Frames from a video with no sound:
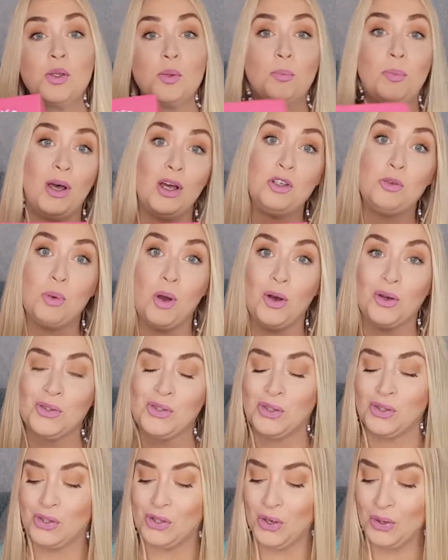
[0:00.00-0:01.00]
Birchbox,
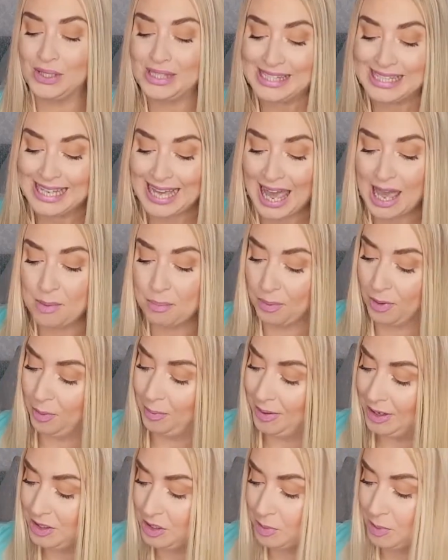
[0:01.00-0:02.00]
so it's the April
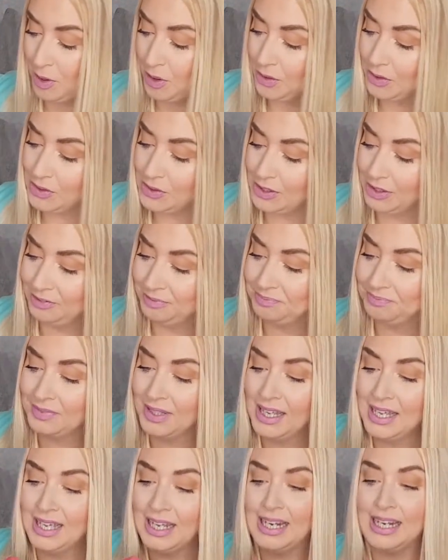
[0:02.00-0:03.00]
Birchbox.
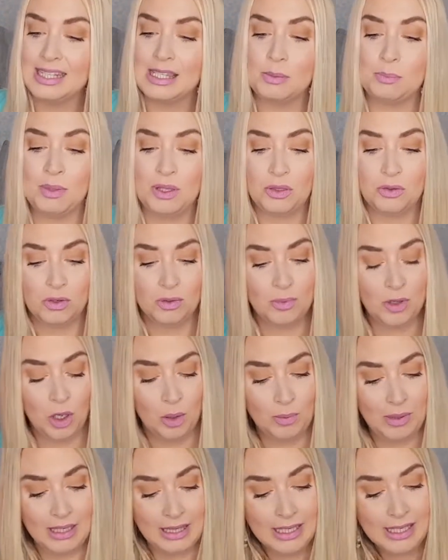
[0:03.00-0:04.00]
Let's speed through me
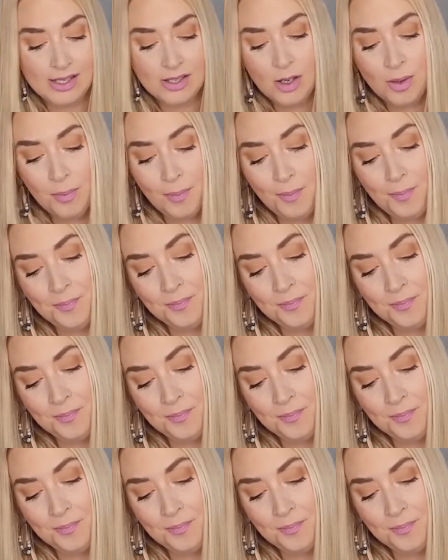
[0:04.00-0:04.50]
opening this up.